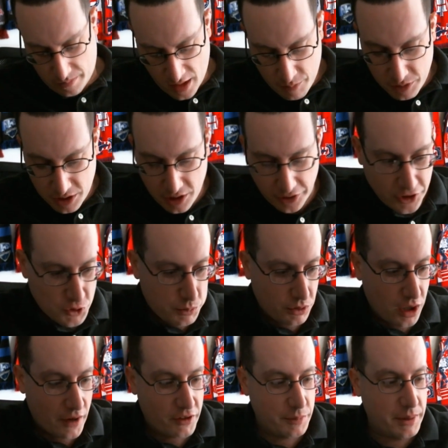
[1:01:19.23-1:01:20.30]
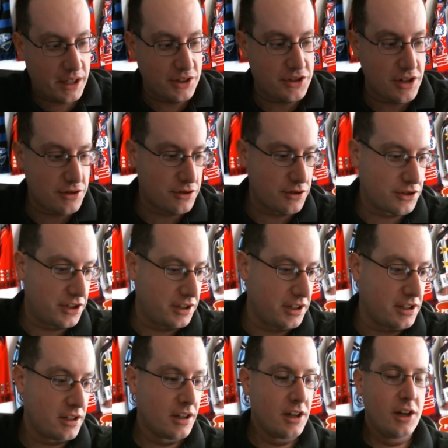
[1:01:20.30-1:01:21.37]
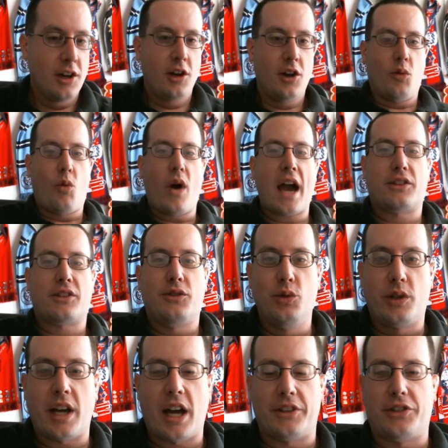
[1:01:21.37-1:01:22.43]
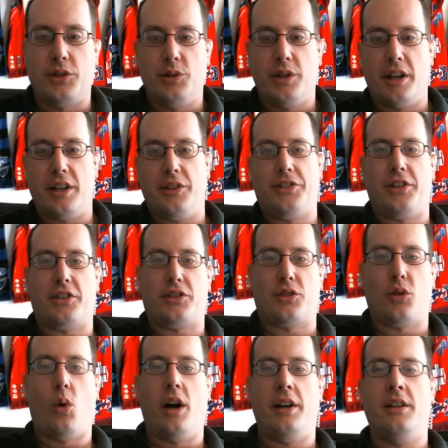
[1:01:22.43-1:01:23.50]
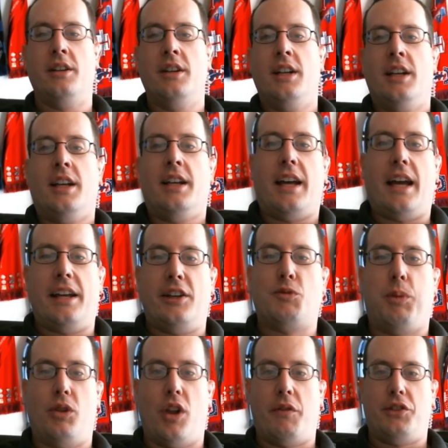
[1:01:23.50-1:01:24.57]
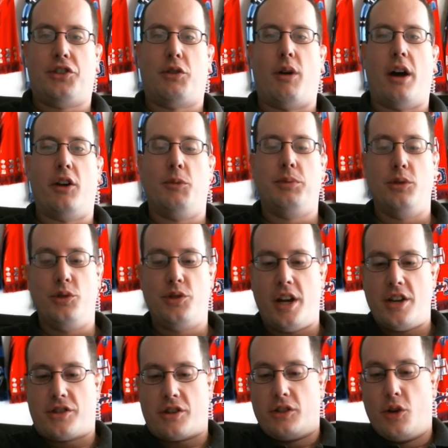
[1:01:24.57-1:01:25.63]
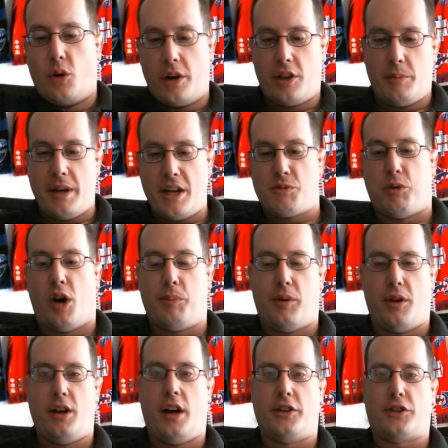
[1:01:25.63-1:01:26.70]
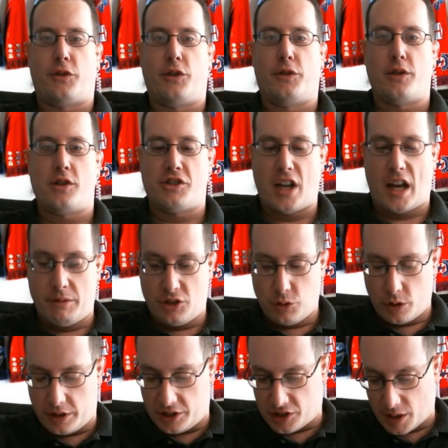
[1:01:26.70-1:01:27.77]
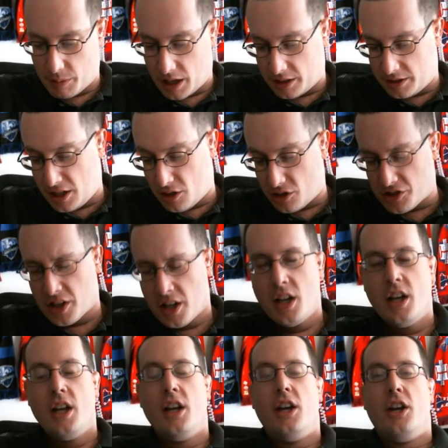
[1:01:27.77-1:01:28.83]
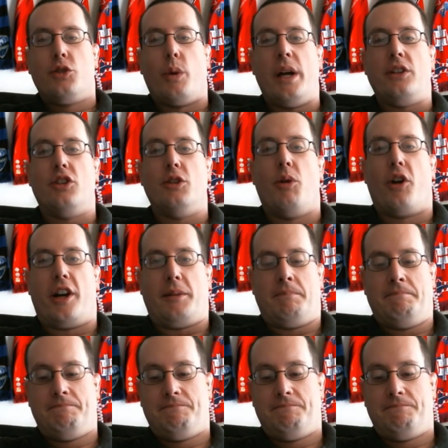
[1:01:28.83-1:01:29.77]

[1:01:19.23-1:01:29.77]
because his beloved Manchester City whacked Newcastle United 6-1, and his beloved Toronto Blue Jays are going to the baseball playoffs for the first time in 20-some-odd years. Dwayne, good morning.